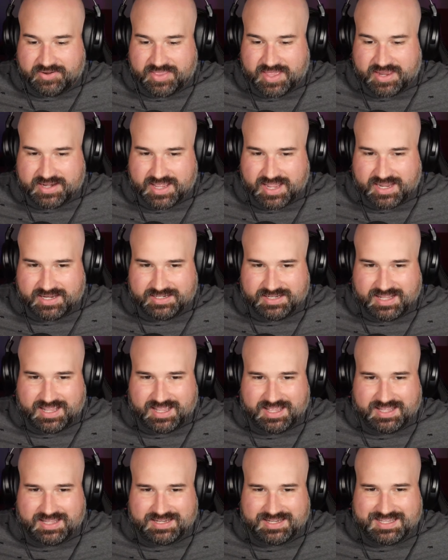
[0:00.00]
that night
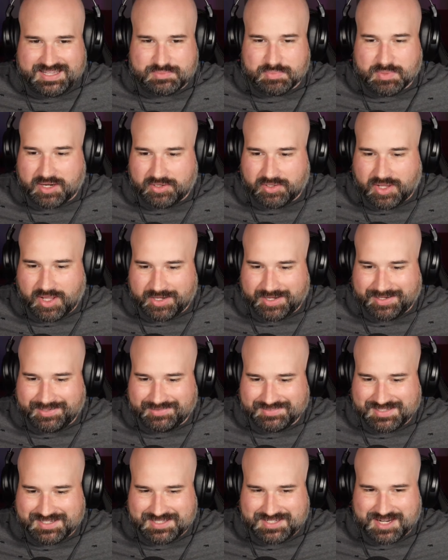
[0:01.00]
and he's
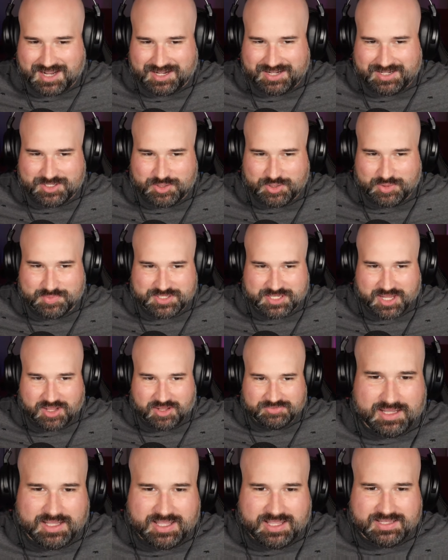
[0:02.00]
monologuing. He's talking to
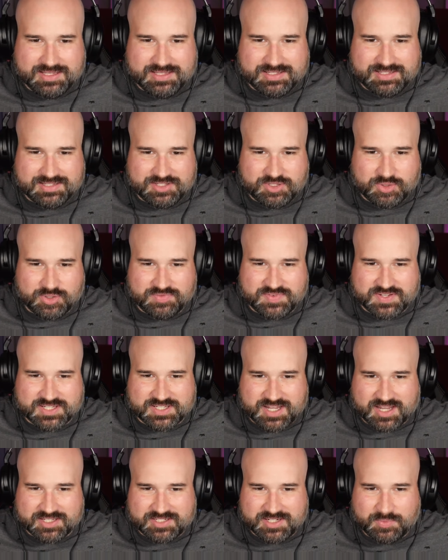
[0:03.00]
himself. He's sort of
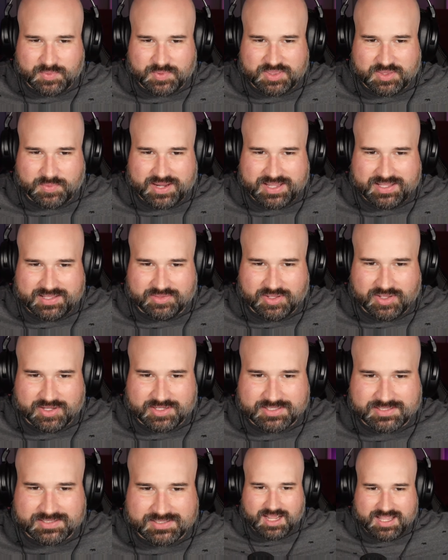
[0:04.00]
disgusted with the way he
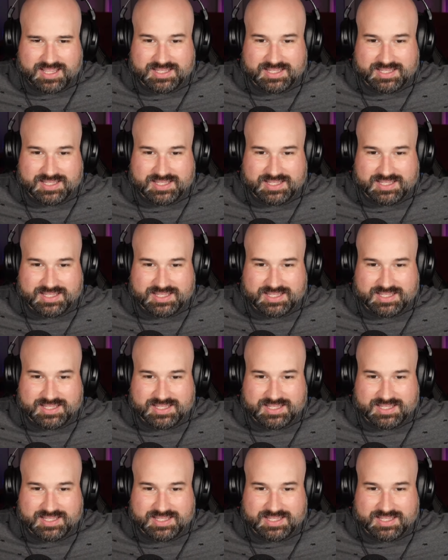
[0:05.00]
looks.